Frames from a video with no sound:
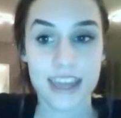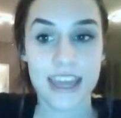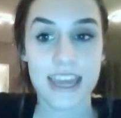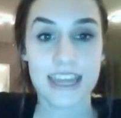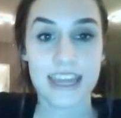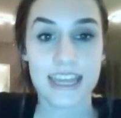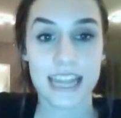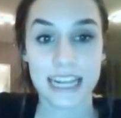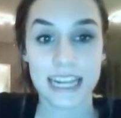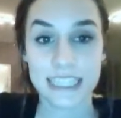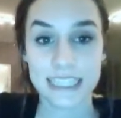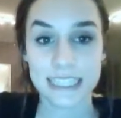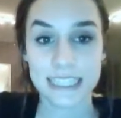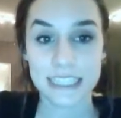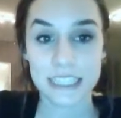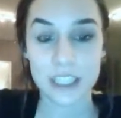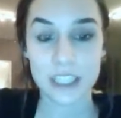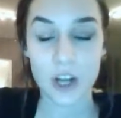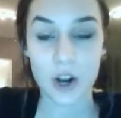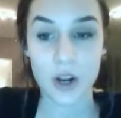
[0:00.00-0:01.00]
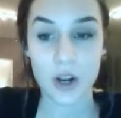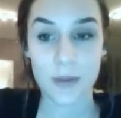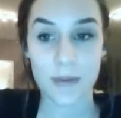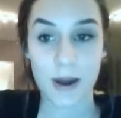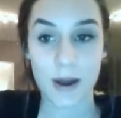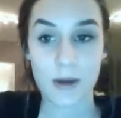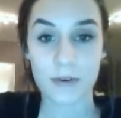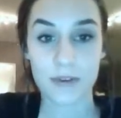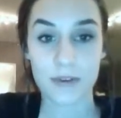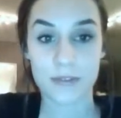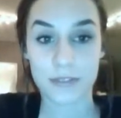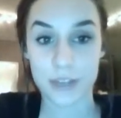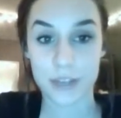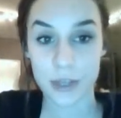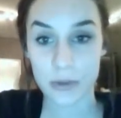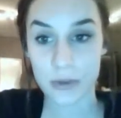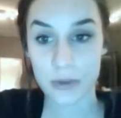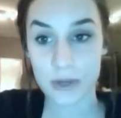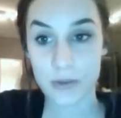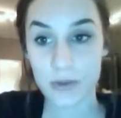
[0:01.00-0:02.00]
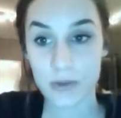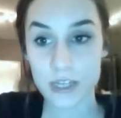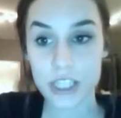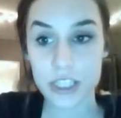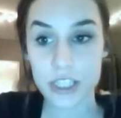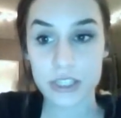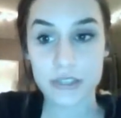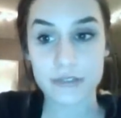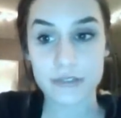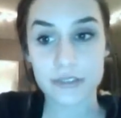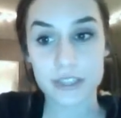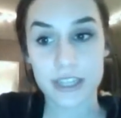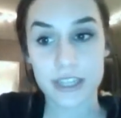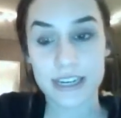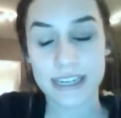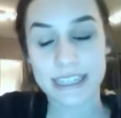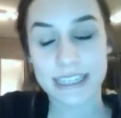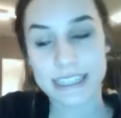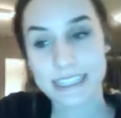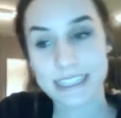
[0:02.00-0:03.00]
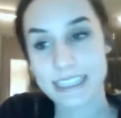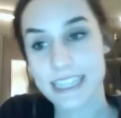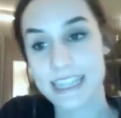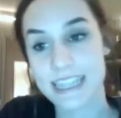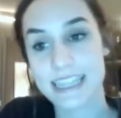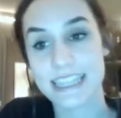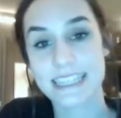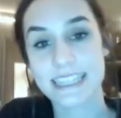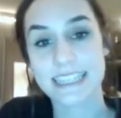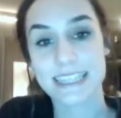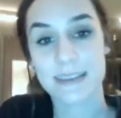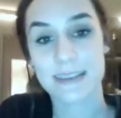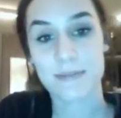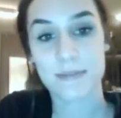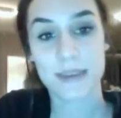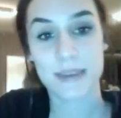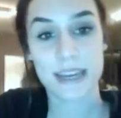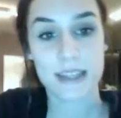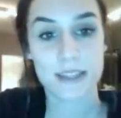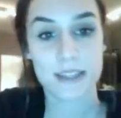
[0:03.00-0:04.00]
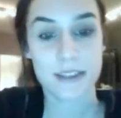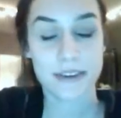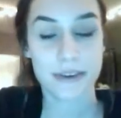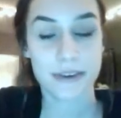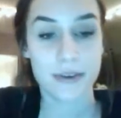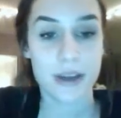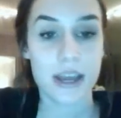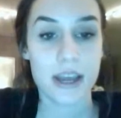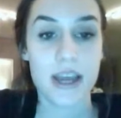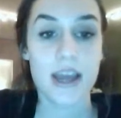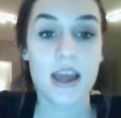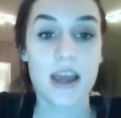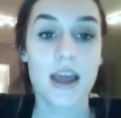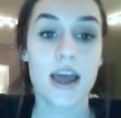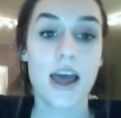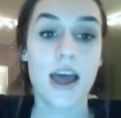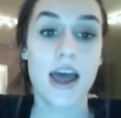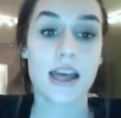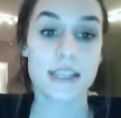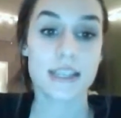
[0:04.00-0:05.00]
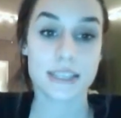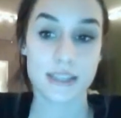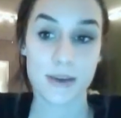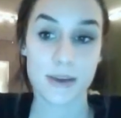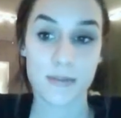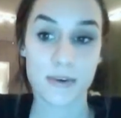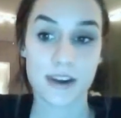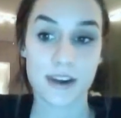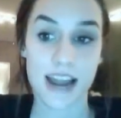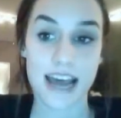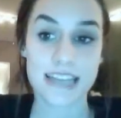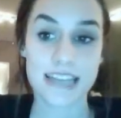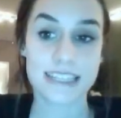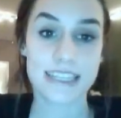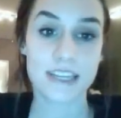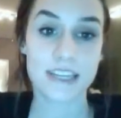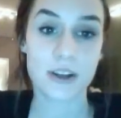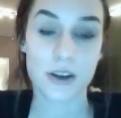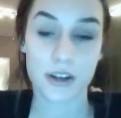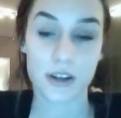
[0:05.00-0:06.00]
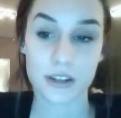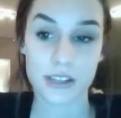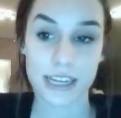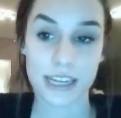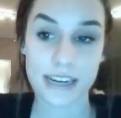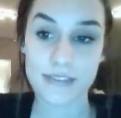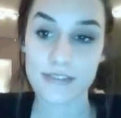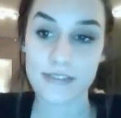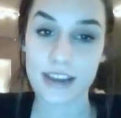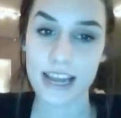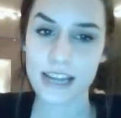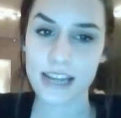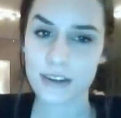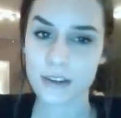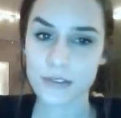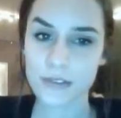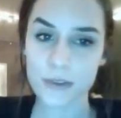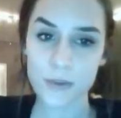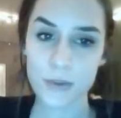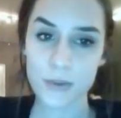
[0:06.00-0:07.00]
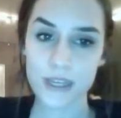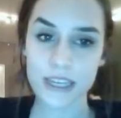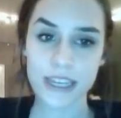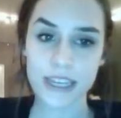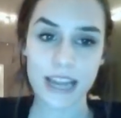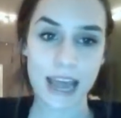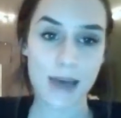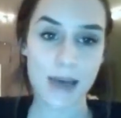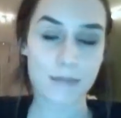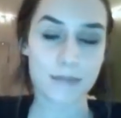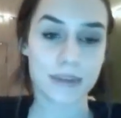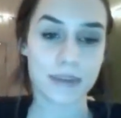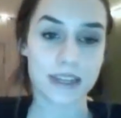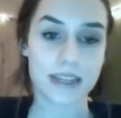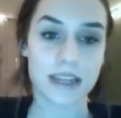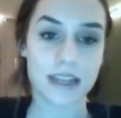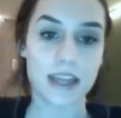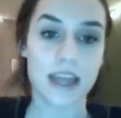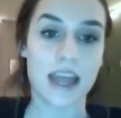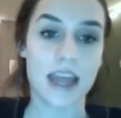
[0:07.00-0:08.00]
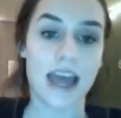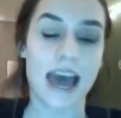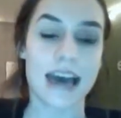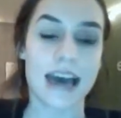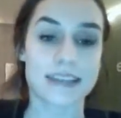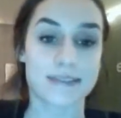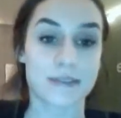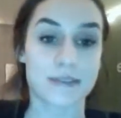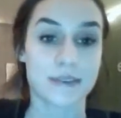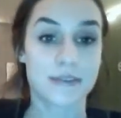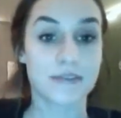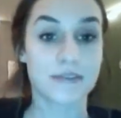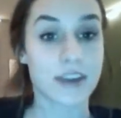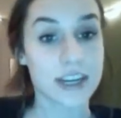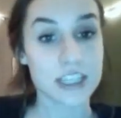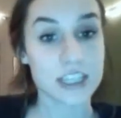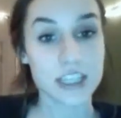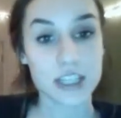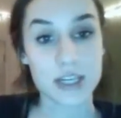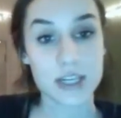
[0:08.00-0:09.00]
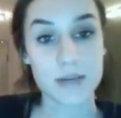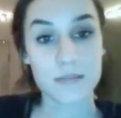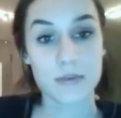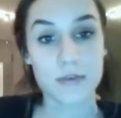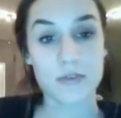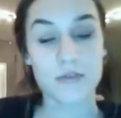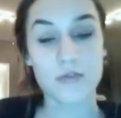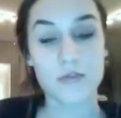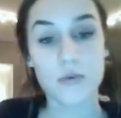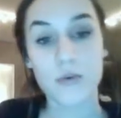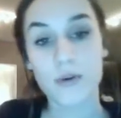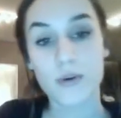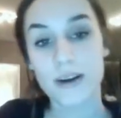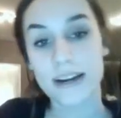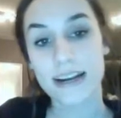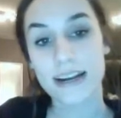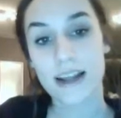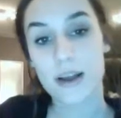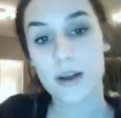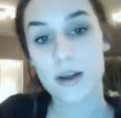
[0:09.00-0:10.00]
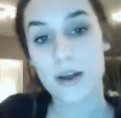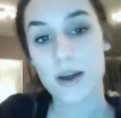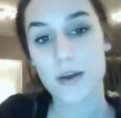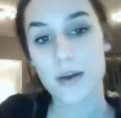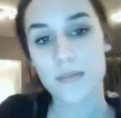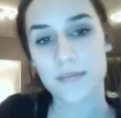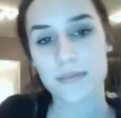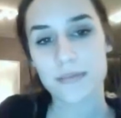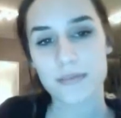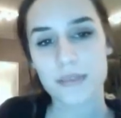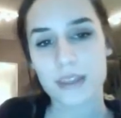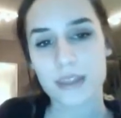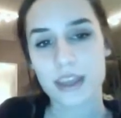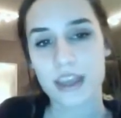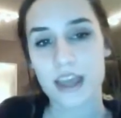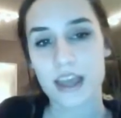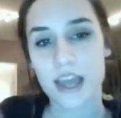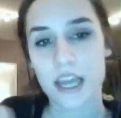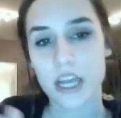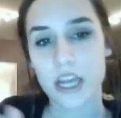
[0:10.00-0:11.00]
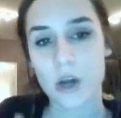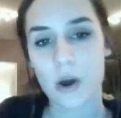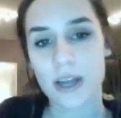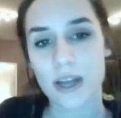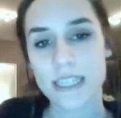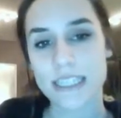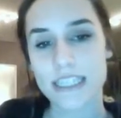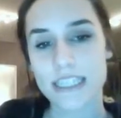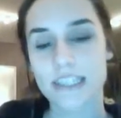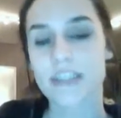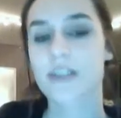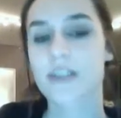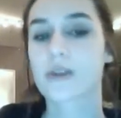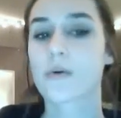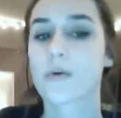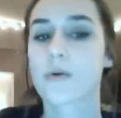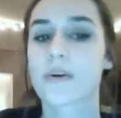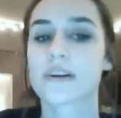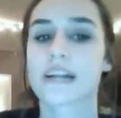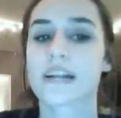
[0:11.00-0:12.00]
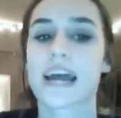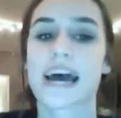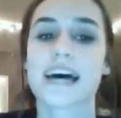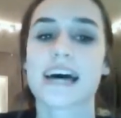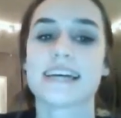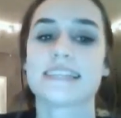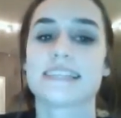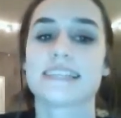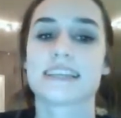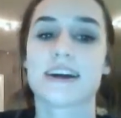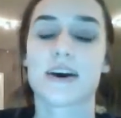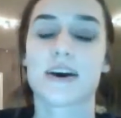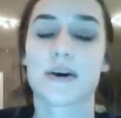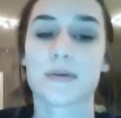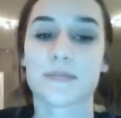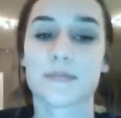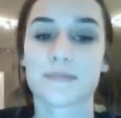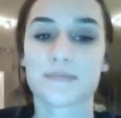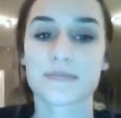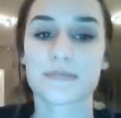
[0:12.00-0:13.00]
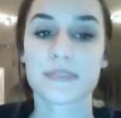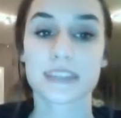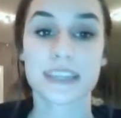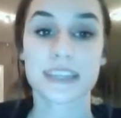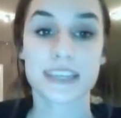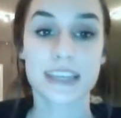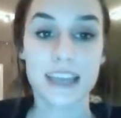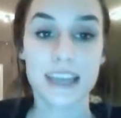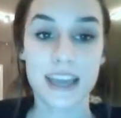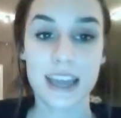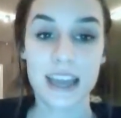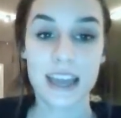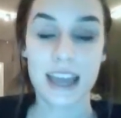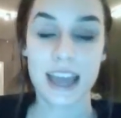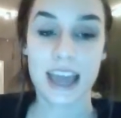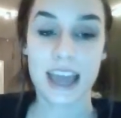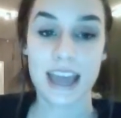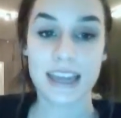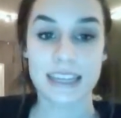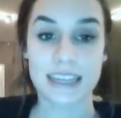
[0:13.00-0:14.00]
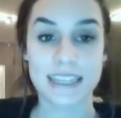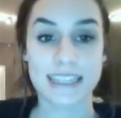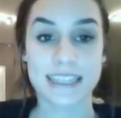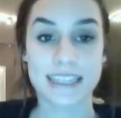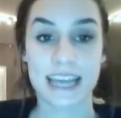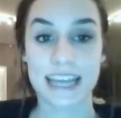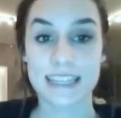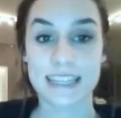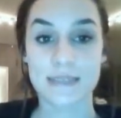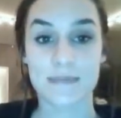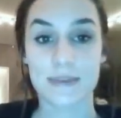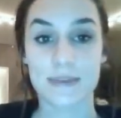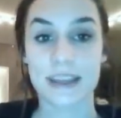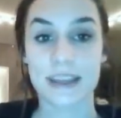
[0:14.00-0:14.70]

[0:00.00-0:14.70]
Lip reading: Next, let's talk about reviewing what you've learned. This can be through summarizing or clarifying. Reviewing can happen as a refresher before content or as an assessment